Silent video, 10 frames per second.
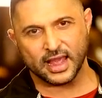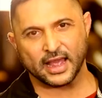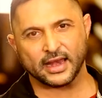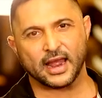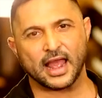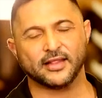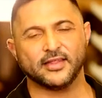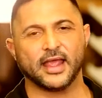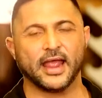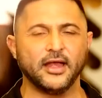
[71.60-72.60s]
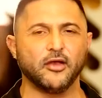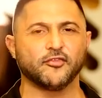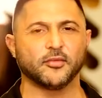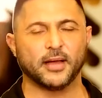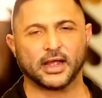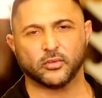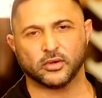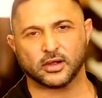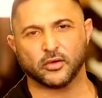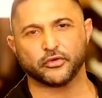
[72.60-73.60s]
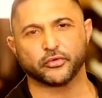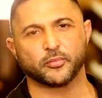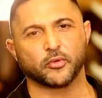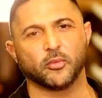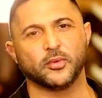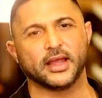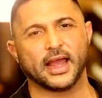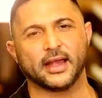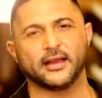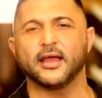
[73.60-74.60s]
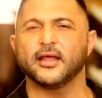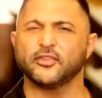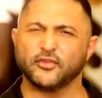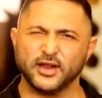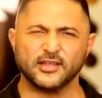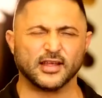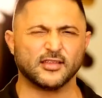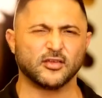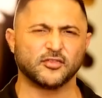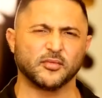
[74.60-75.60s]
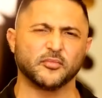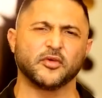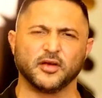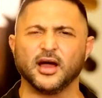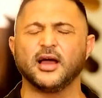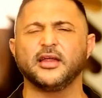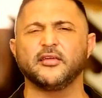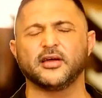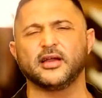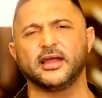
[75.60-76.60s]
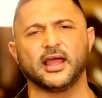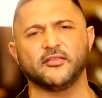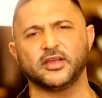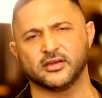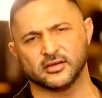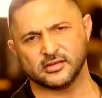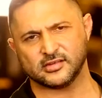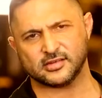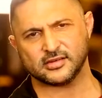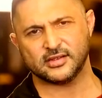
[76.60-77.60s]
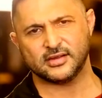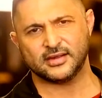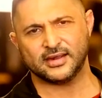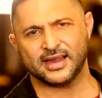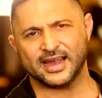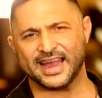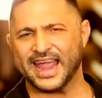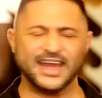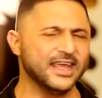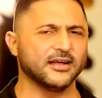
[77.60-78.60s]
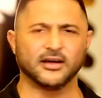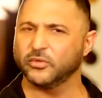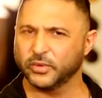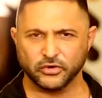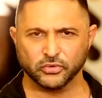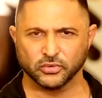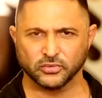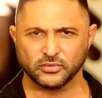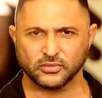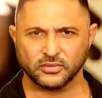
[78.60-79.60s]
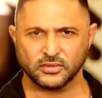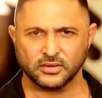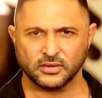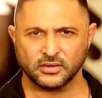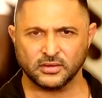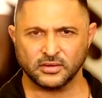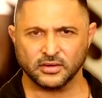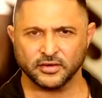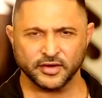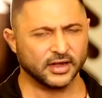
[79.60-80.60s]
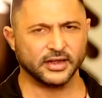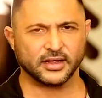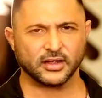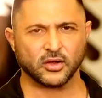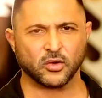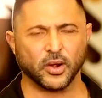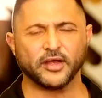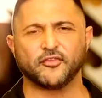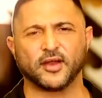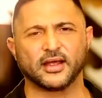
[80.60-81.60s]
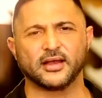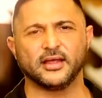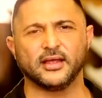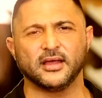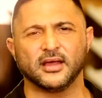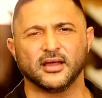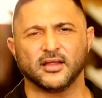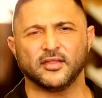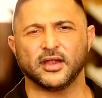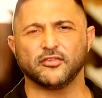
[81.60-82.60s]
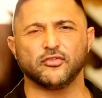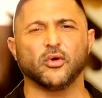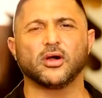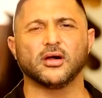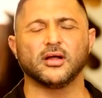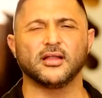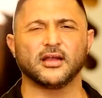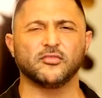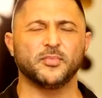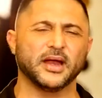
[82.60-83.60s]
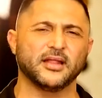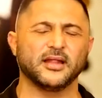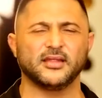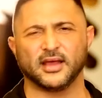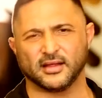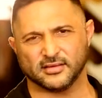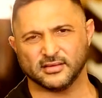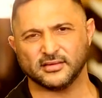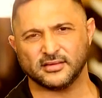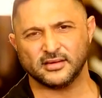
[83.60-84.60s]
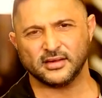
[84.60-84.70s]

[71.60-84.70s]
and at the end of the back workout, you could probably add 3 sets of some really heavy curls. Any curl will do. Really, quite frankly, there is no curl that is better than the other.